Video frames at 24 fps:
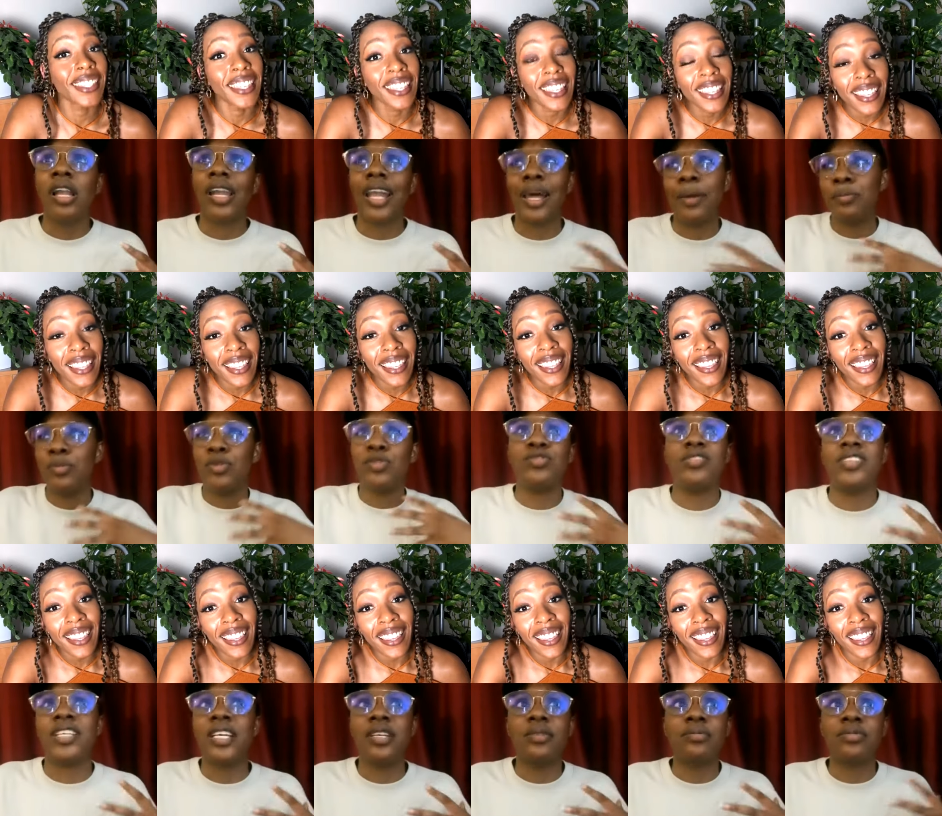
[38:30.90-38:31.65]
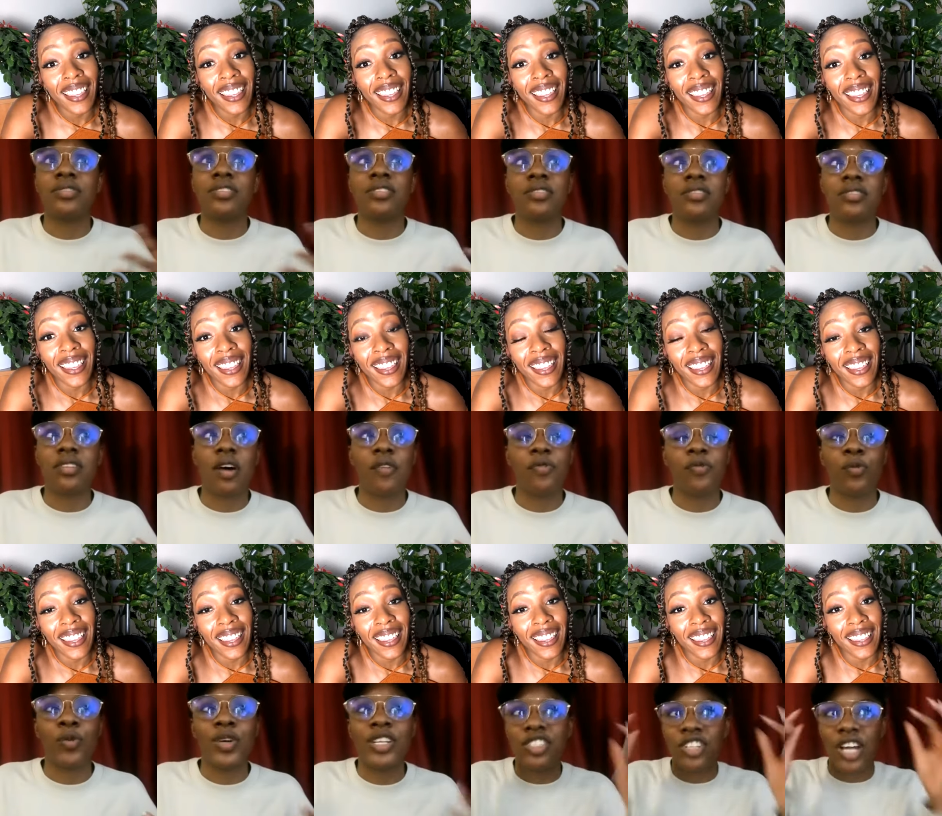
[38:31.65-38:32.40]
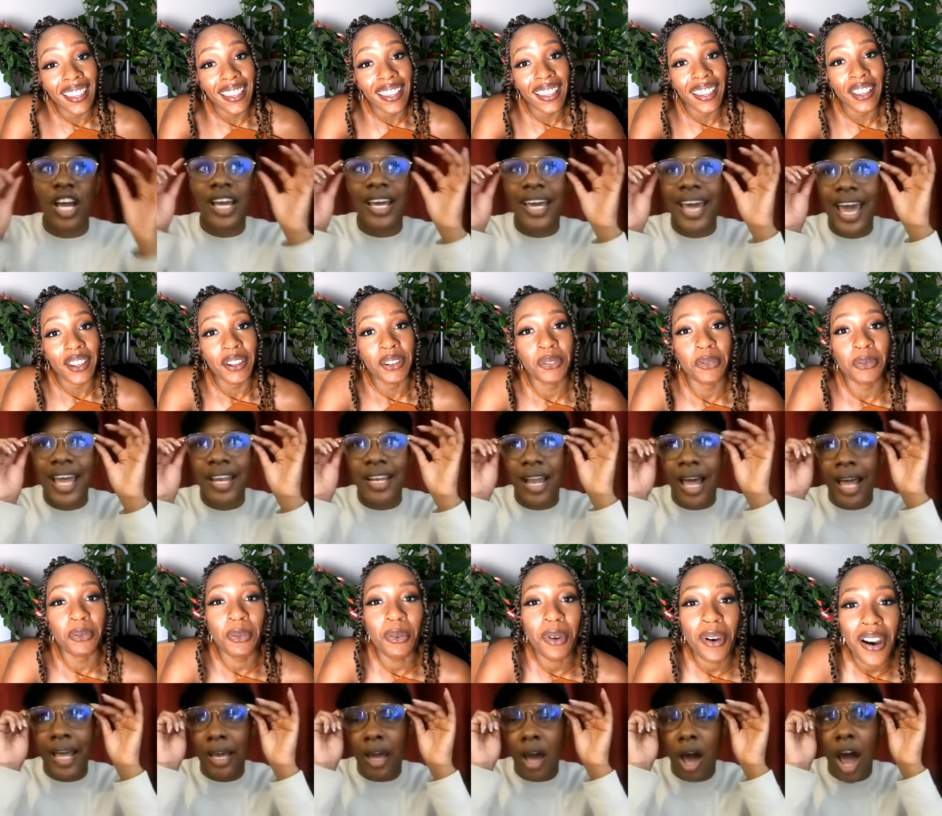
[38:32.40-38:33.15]
Speaker 1: like museums and stuff, which again,
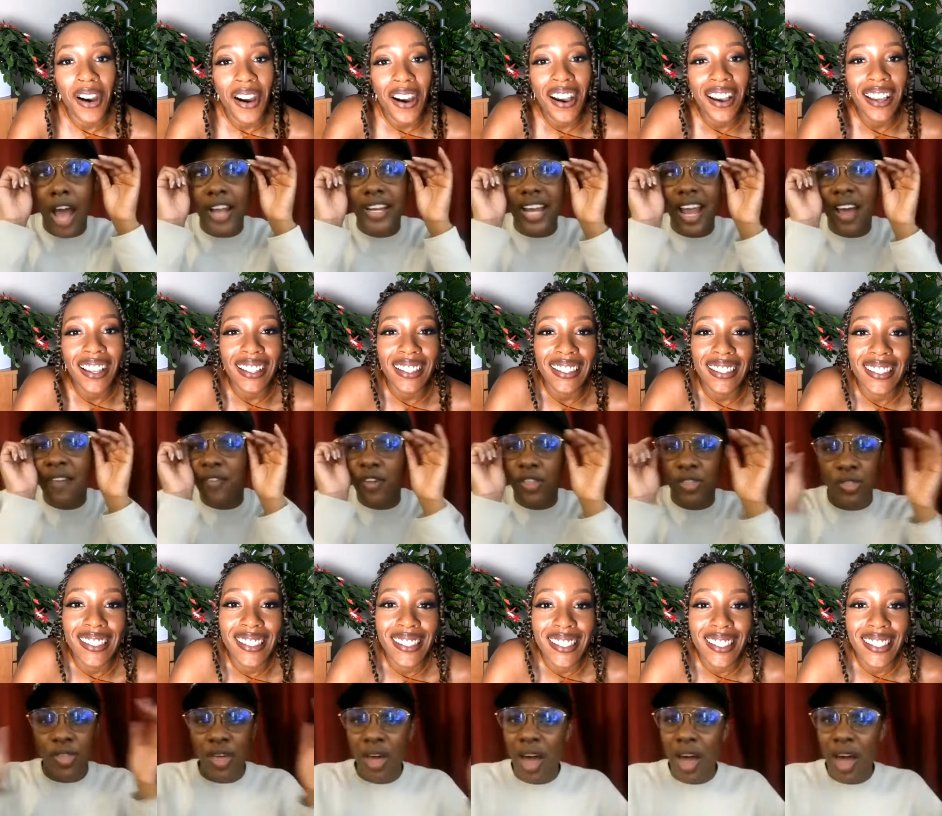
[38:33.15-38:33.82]
like I never